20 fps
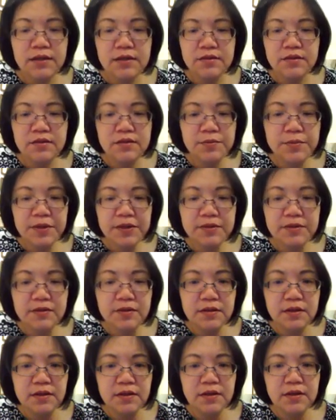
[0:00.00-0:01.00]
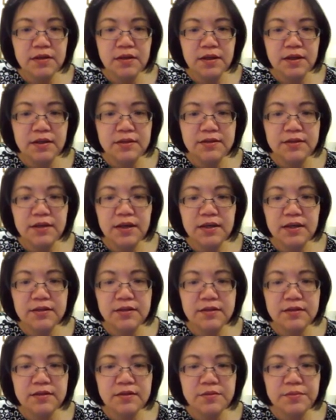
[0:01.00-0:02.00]
And this is basically, like I said,
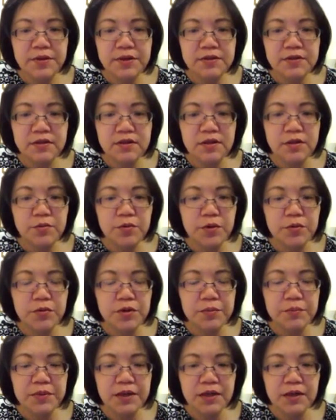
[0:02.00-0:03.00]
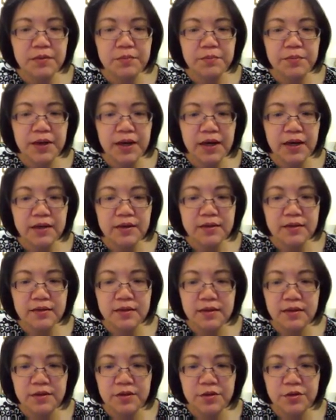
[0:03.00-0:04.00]
this is basically what we mean by the
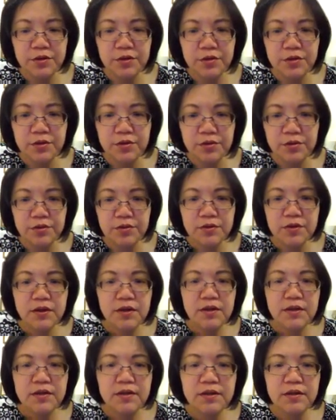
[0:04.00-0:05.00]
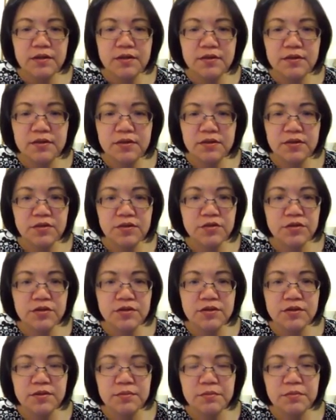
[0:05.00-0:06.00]
linear kernel. This is
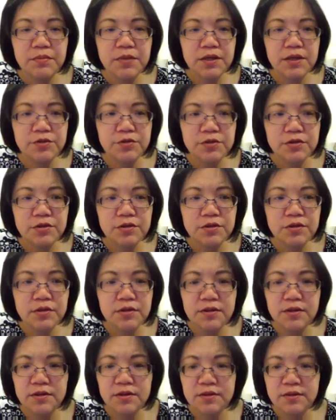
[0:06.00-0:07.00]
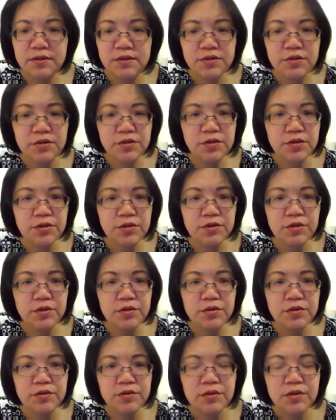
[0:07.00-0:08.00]
just a measure. This
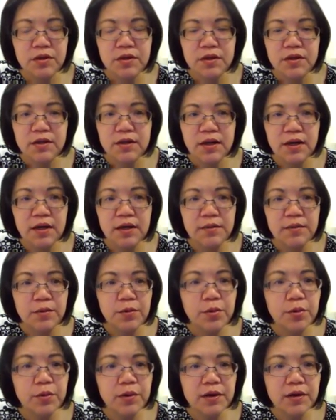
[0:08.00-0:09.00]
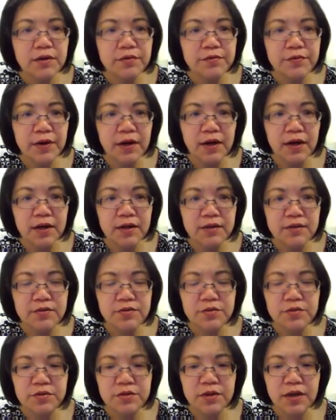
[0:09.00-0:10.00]
kernel
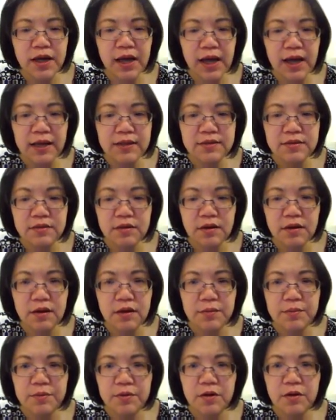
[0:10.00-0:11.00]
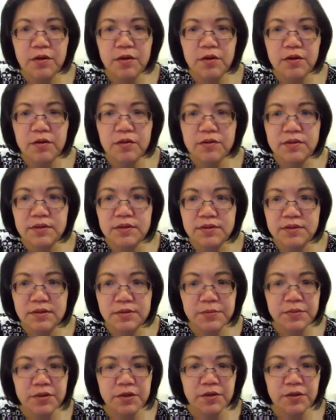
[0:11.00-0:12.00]
quantifies or adds up all the
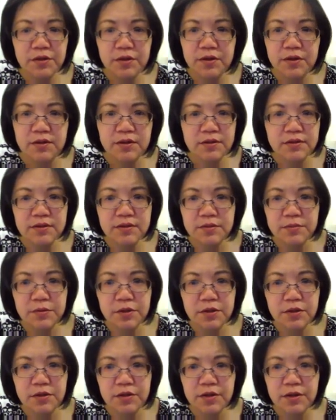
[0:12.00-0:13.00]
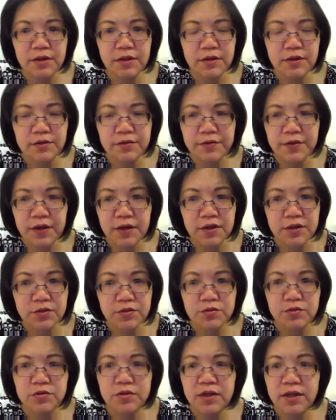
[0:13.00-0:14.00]
similarity of
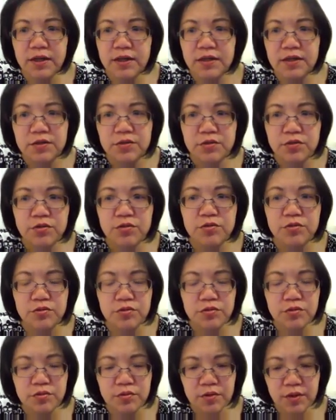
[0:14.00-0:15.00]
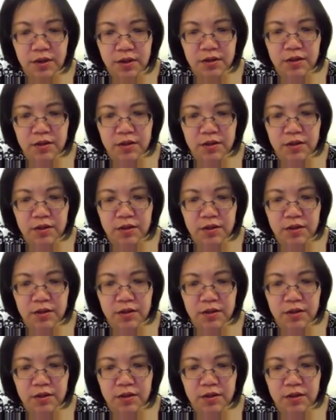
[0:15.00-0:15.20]
any 2